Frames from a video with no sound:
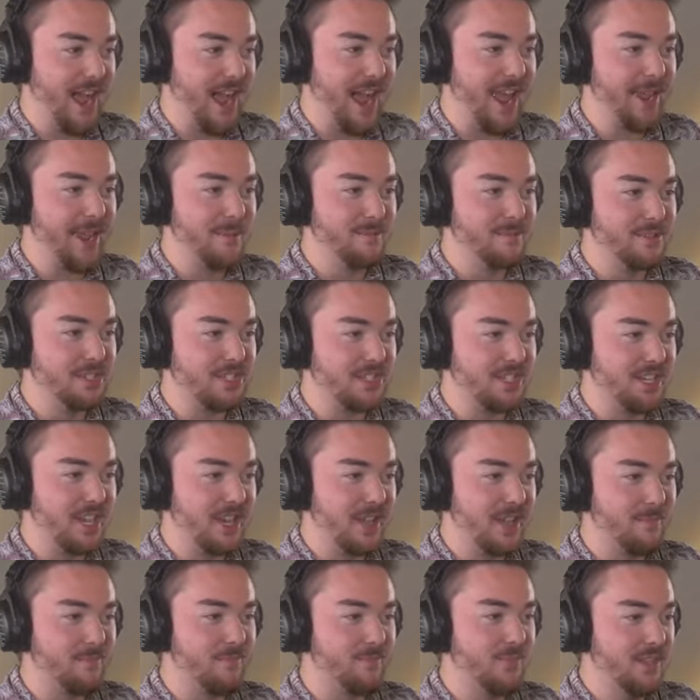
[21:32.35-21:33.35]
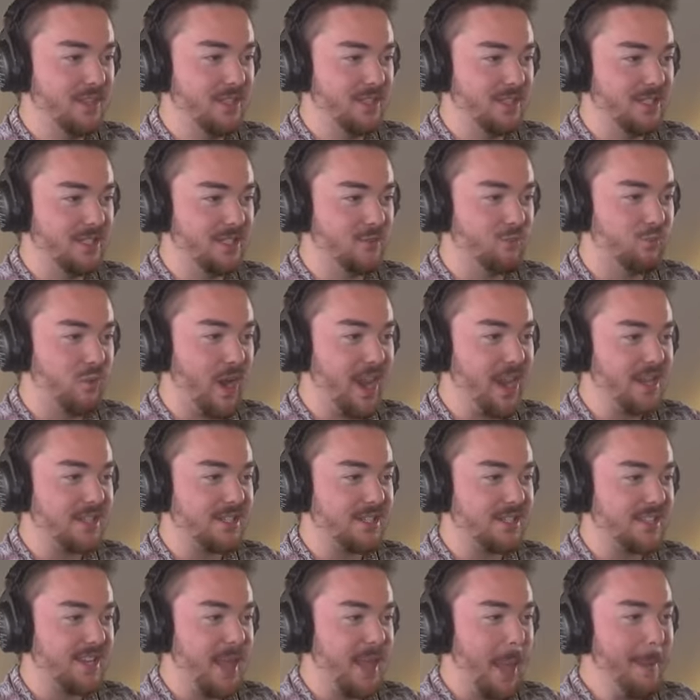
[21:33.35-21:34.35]
I am just gonna
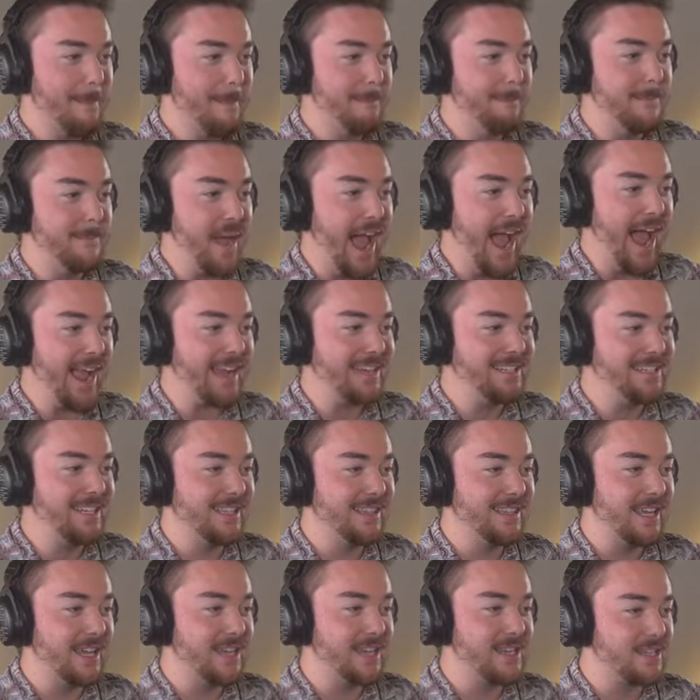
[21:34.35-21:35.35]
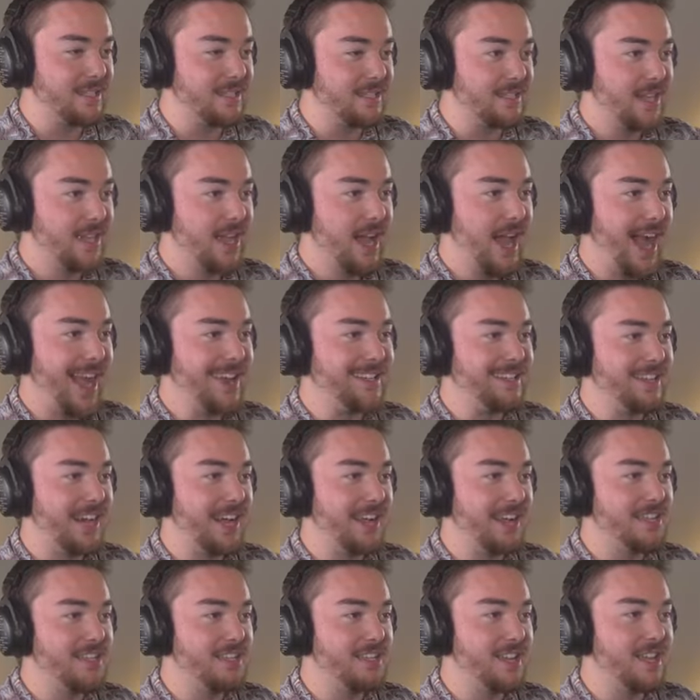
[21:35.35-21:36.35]
race back to this. I
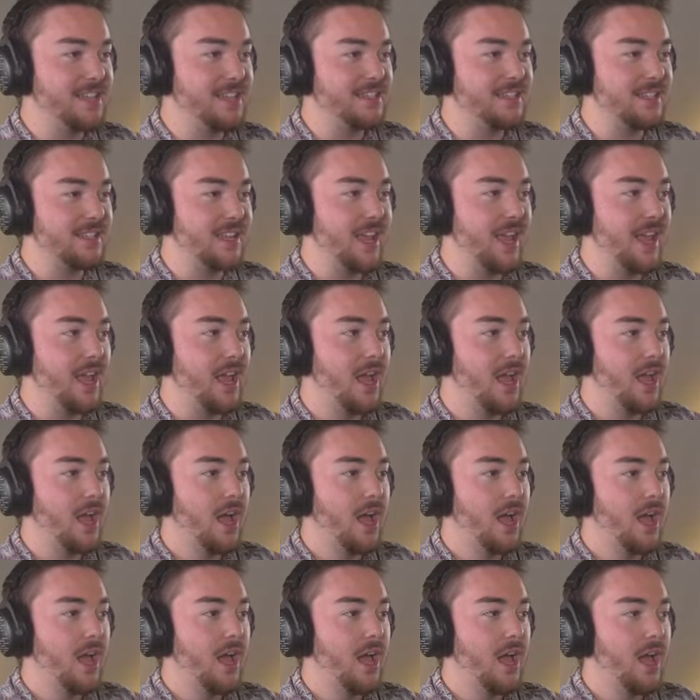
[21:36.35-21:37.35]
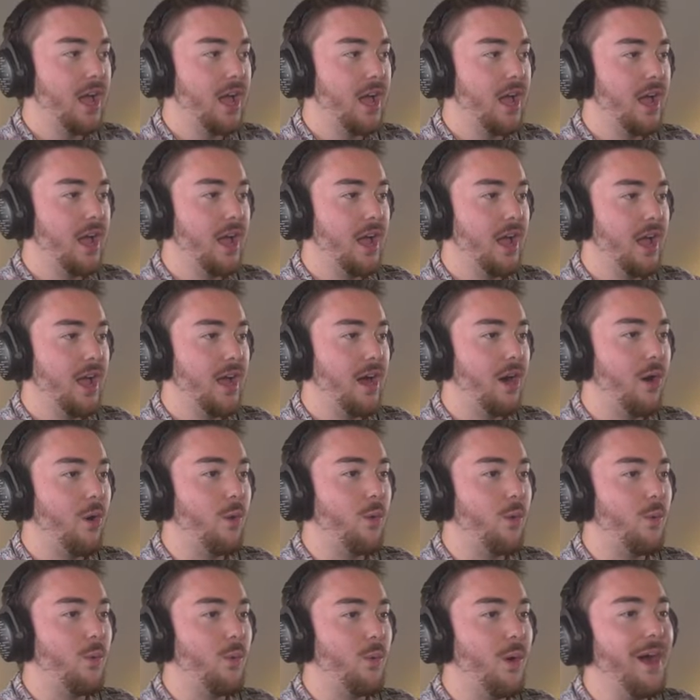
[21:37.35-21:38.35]
touch this. You win.
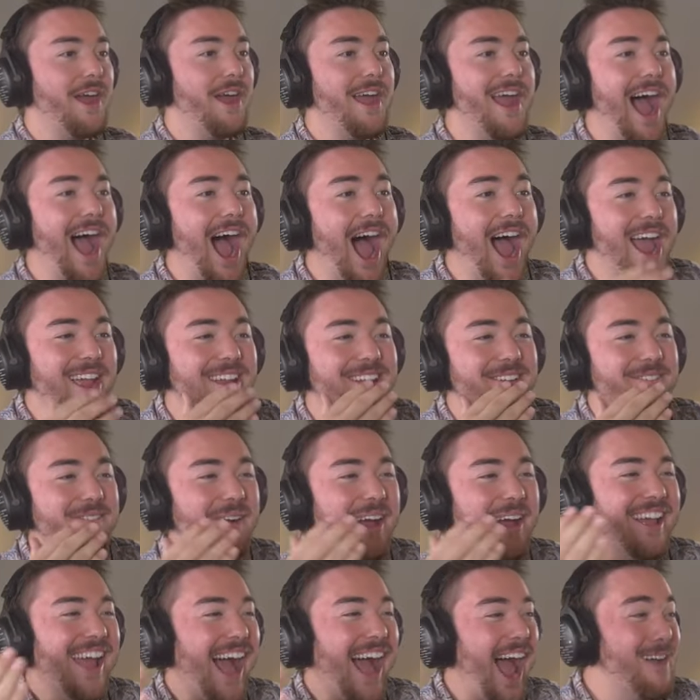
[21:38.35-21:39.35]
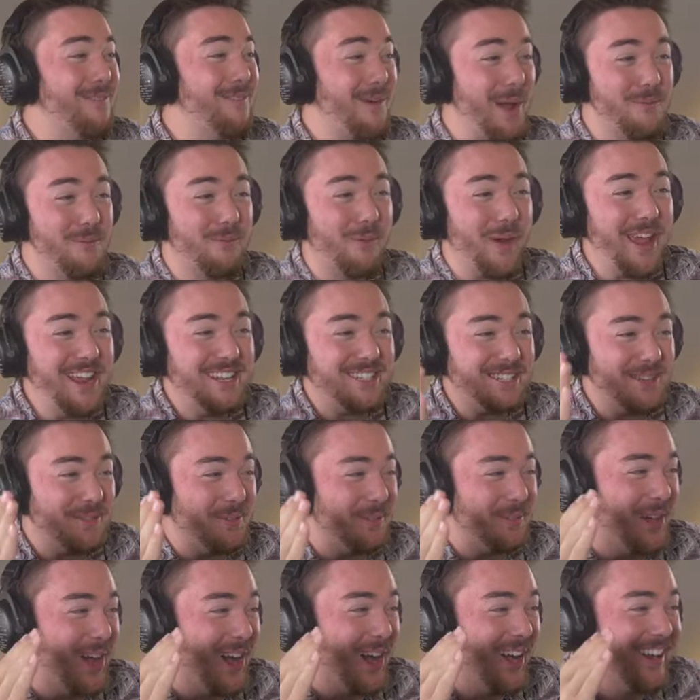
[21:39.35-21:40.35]
Oh, you win. I went way too
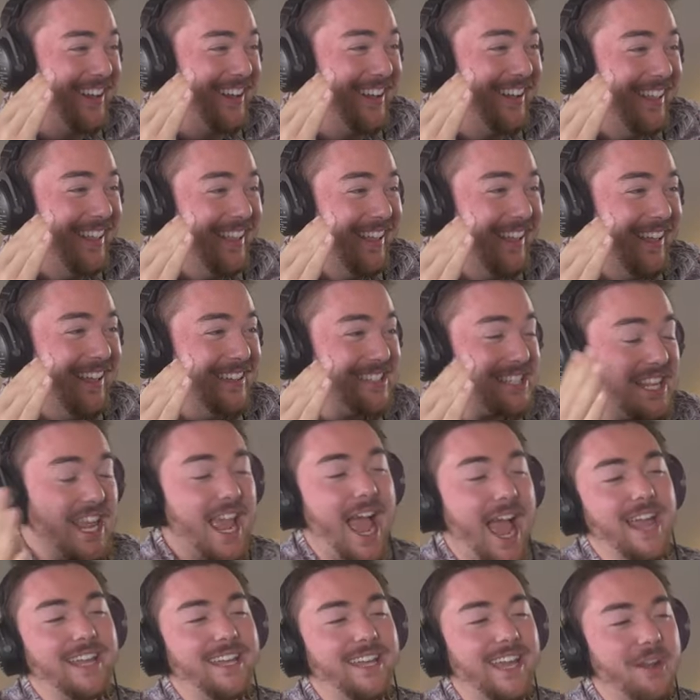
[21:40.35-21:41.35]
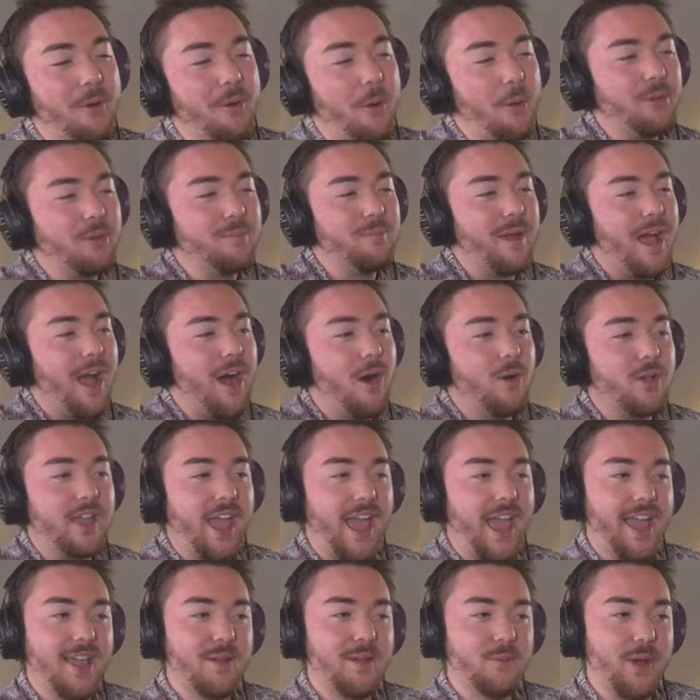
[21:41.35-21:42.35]
long. See, I can hold my...
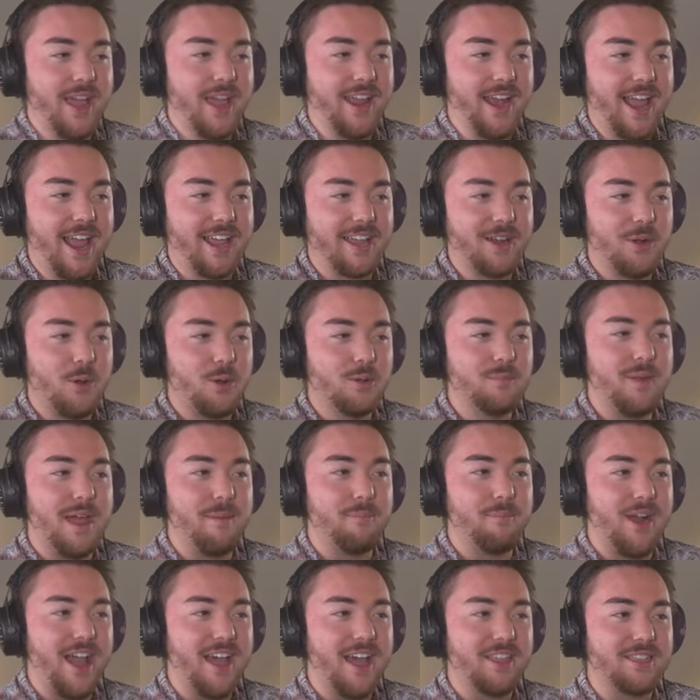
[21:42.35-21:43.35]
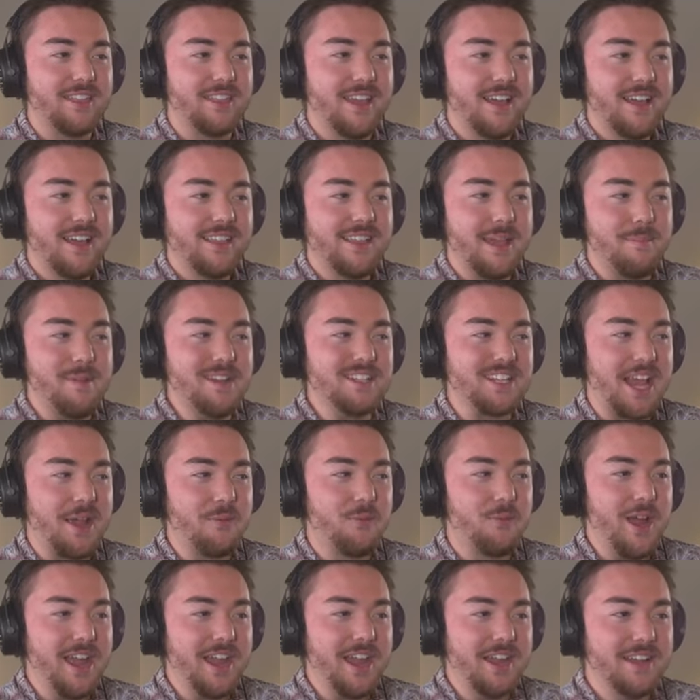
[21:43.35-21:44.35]
Okay, wait. I can hold my breath. That means I
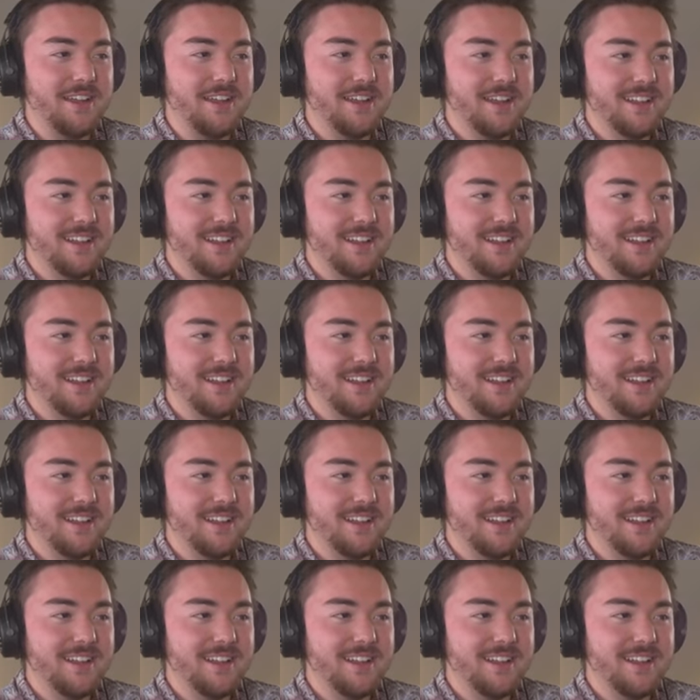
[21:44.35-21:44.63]
win.